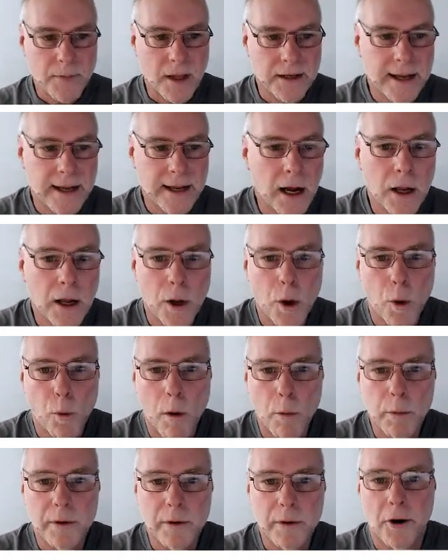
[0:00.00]
Now,
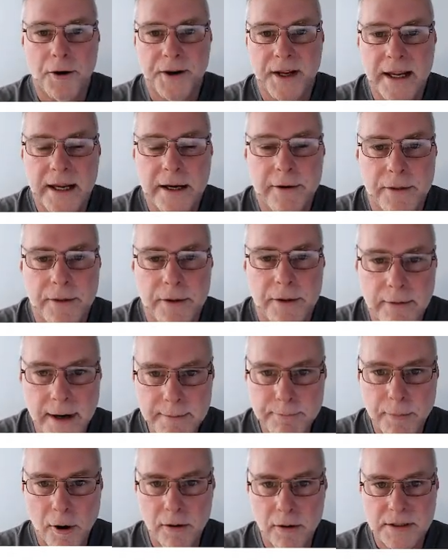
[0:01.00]
what we've got here in the
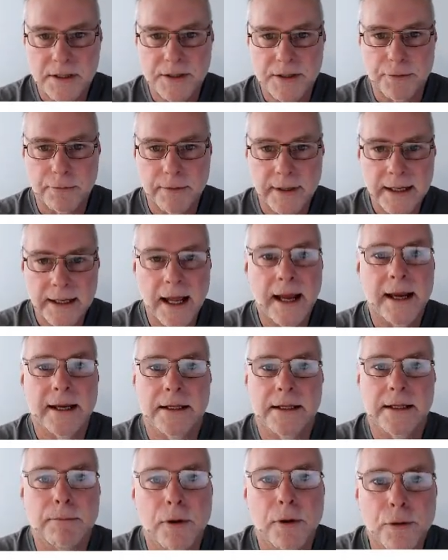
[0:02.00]
red box is a relay.
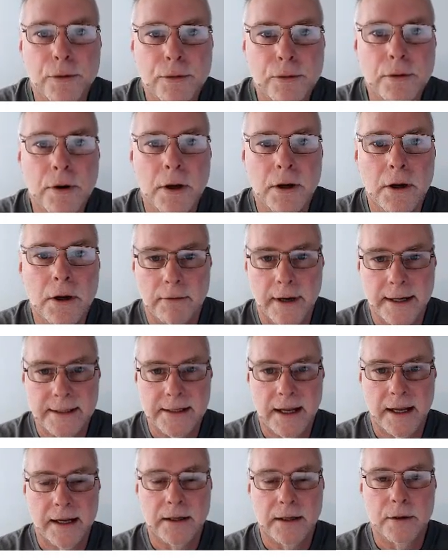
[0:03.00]
The blue
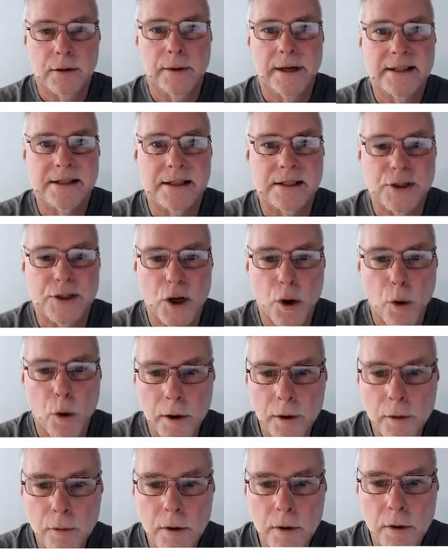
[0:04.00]
rectangle is its
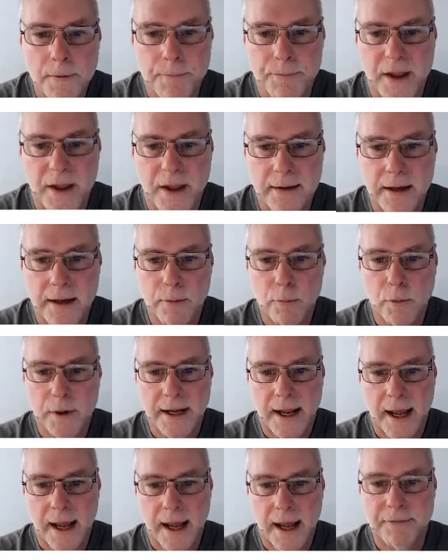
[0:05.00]
coil, and then
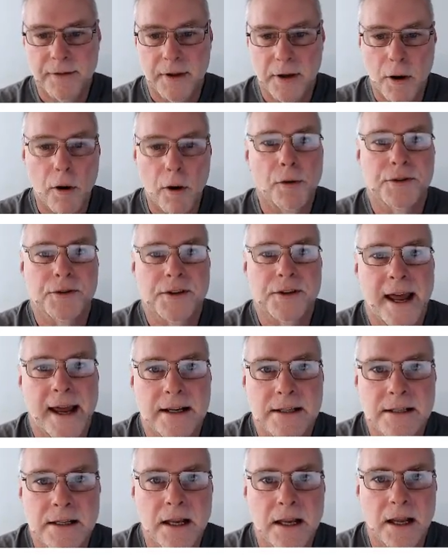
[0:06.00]
we have the
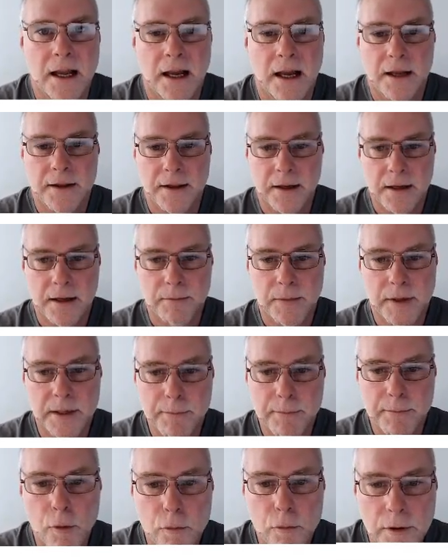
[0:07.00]
contacts that can be
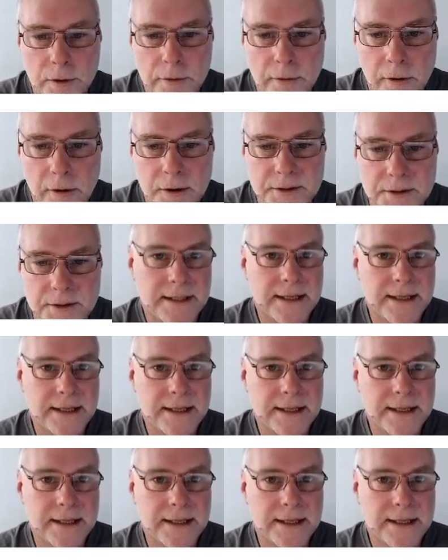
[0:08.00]
pulled across.